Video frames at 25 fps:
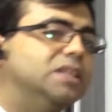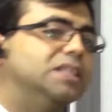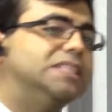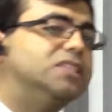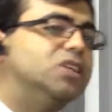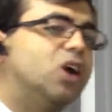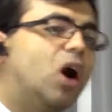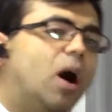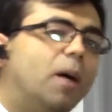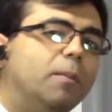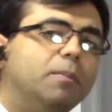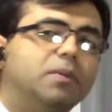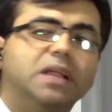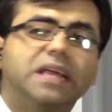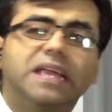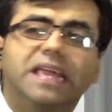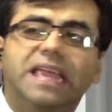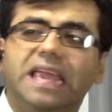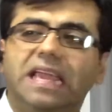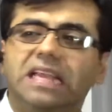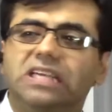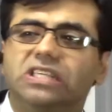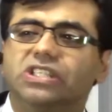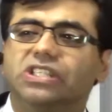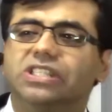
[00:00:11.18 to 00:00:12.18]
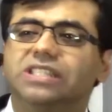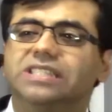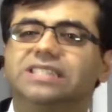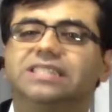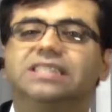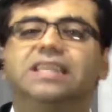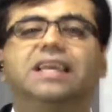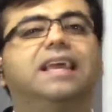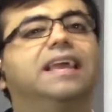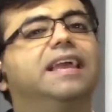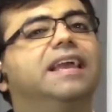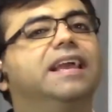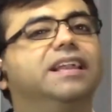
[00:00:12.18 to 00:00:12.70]
his
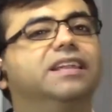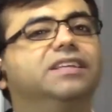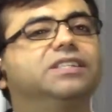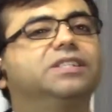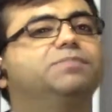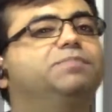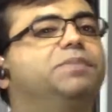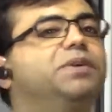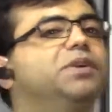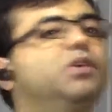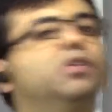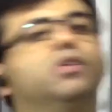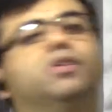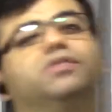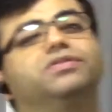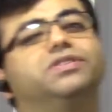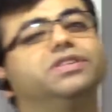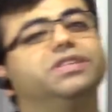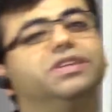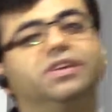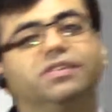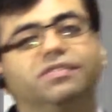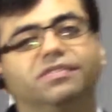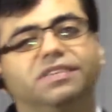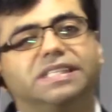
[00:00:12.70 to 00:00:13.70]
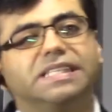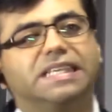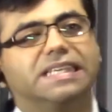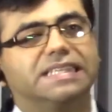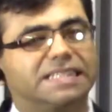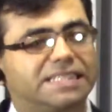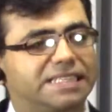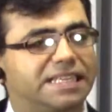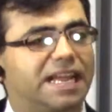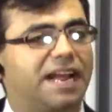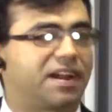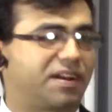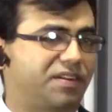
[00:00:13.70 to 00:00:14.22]
obligations in a spirit of service and
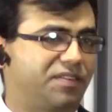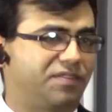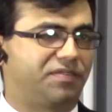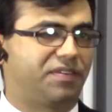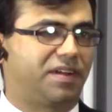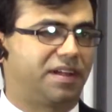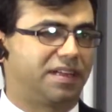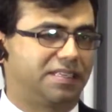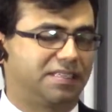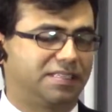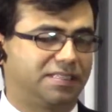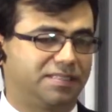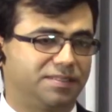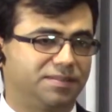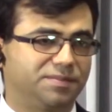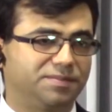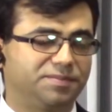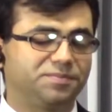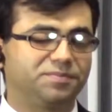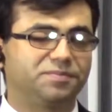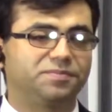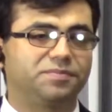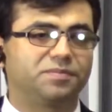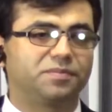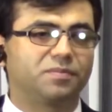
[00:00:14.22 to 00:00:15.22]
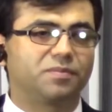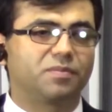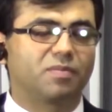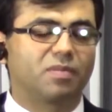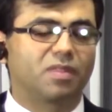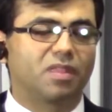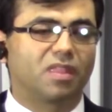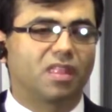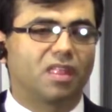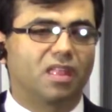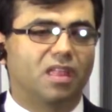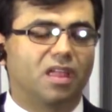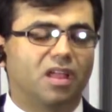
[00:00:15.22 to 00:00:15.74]
sacrifice.
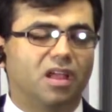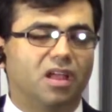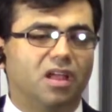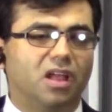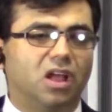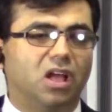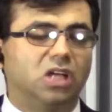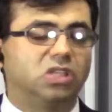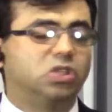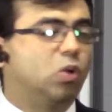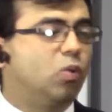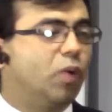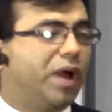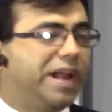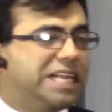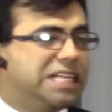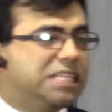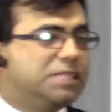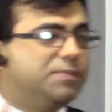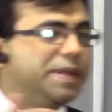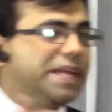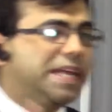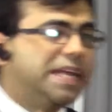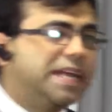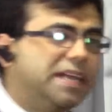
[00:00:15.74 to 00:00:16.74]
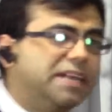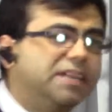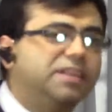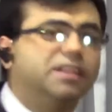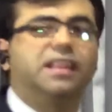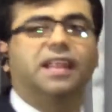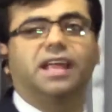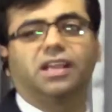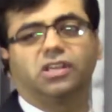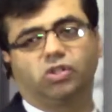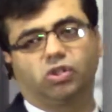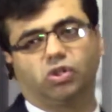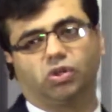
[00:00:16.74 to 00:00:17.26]
So when he's being
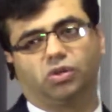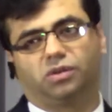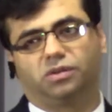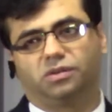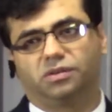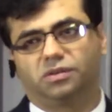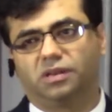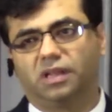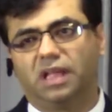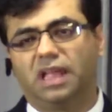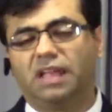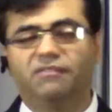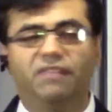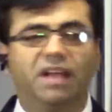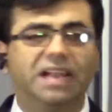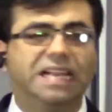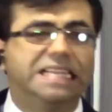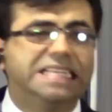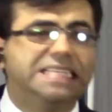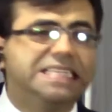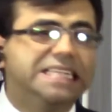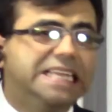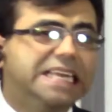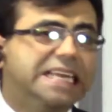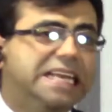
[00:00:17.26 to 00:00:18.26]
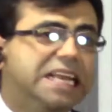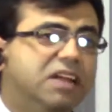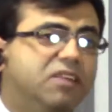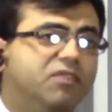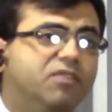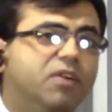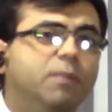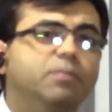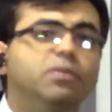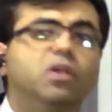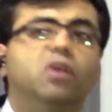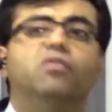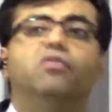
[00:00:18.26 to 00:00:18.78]
intellectual, when he's leading
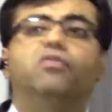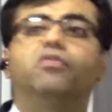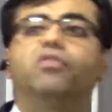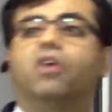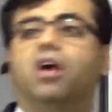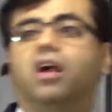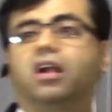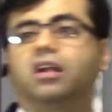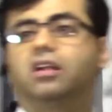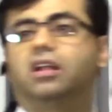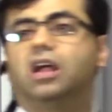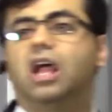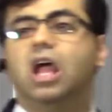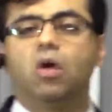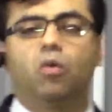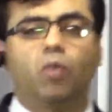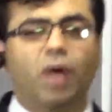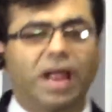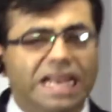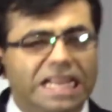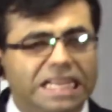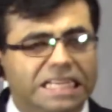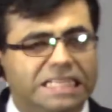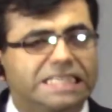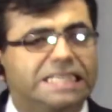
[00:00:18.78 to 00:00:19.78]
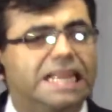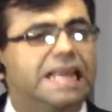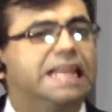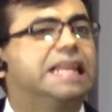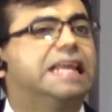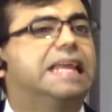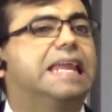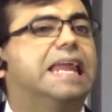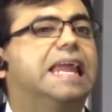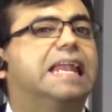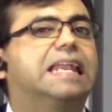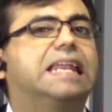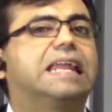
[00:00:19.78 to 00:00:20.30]
from the front, when he's
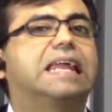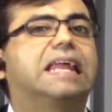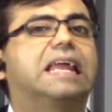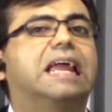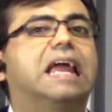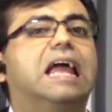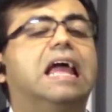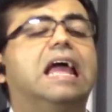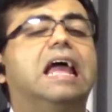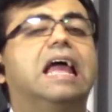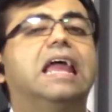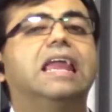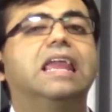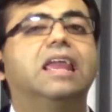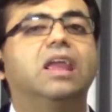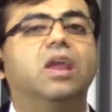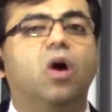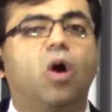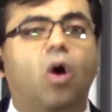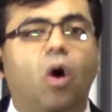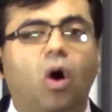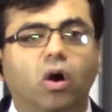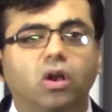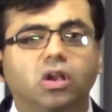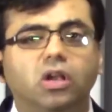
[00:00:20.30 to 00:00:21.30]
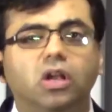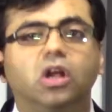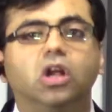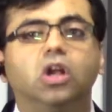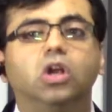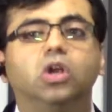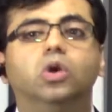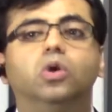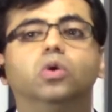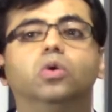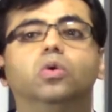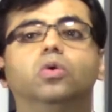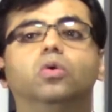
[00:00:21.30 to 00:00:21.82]
delegating, he
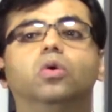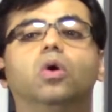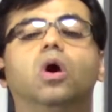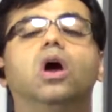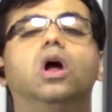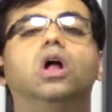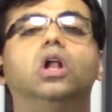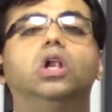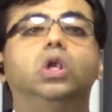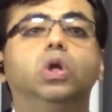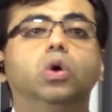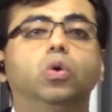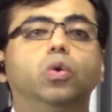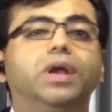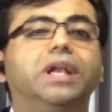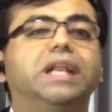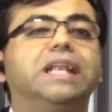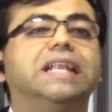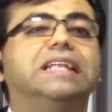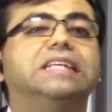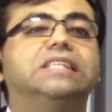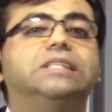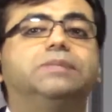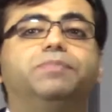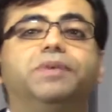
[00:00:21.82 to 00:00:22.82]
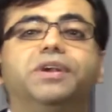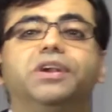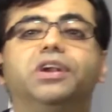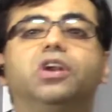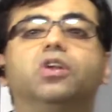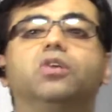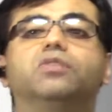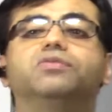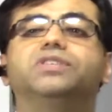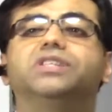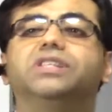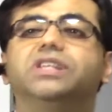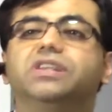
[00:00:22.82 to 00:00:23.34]
ought to do it in a spirit
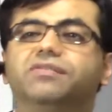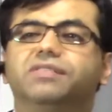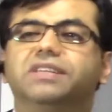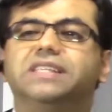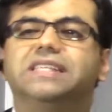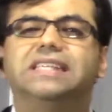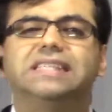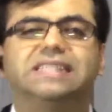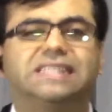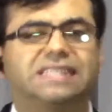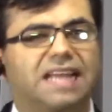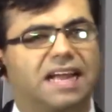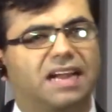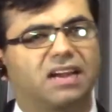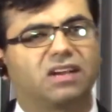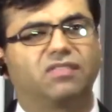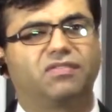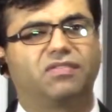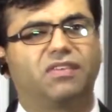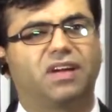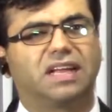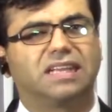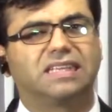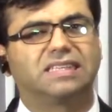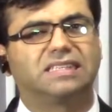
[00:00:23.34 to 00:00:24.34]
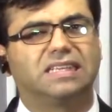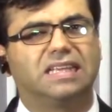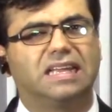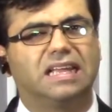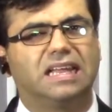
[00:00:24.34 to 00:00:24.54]
of service and sacrifice.